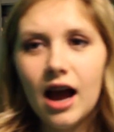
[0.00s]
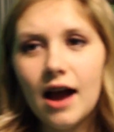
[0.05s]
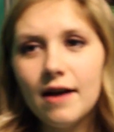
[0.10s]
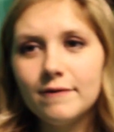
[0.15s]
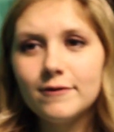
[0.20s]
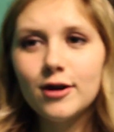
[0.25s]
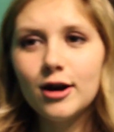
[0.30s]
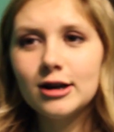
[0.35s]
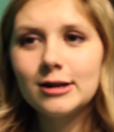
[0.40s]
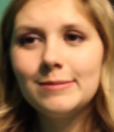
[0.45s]

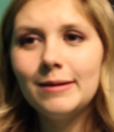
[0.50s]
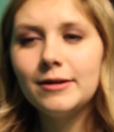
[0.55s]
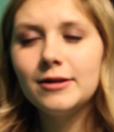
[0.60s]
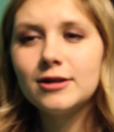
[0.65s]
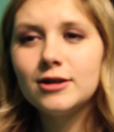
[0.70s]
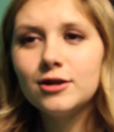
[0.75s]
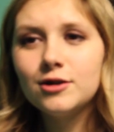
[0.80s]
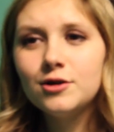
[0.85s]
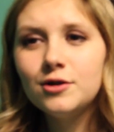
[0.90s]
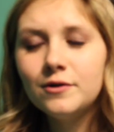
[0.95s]
I've talked about
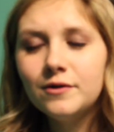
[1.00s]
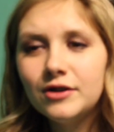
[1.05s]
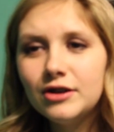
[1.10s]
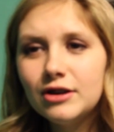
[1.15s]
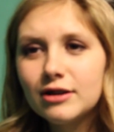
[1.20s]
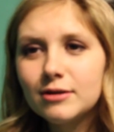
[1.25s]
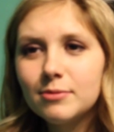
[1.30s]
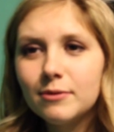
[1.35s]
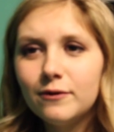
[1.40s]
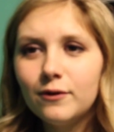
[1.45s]
this in 2
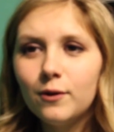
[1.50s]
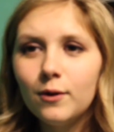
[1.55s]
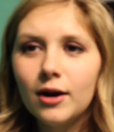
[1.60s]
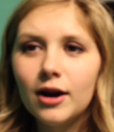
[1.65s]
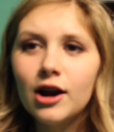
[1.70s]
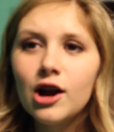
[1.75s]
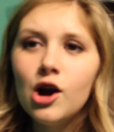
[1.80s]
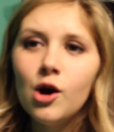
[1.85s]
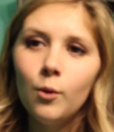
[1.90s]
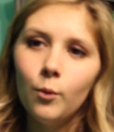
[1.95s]
videos
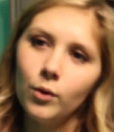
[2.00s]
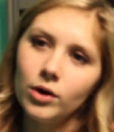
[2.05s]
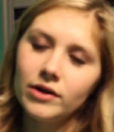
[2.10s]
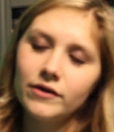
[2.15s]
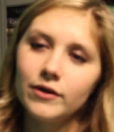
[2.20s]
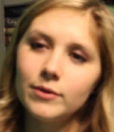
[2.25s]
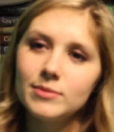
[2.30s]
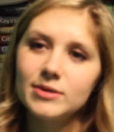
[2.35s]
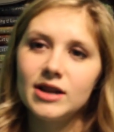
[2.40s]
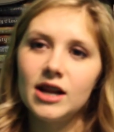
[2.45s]
before. One
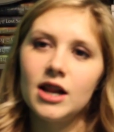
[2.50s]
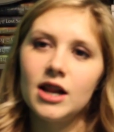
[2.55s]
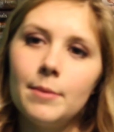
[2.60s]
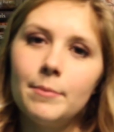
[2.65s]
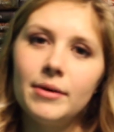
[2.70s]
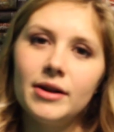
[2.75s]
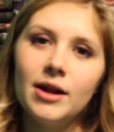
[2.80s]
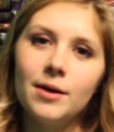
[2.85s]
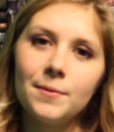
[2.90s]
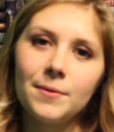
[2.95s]
of them's
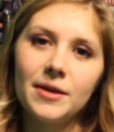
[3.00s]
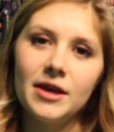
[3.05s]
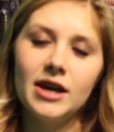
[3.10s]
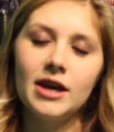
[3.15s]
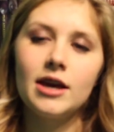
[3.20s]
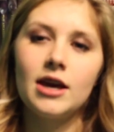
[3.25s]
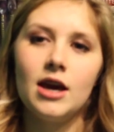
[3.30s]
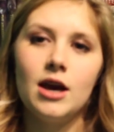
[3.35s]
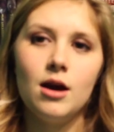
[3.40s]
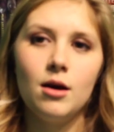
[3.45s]
up, I don't
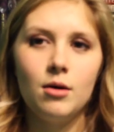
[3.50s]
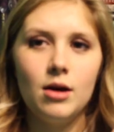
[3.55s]
think.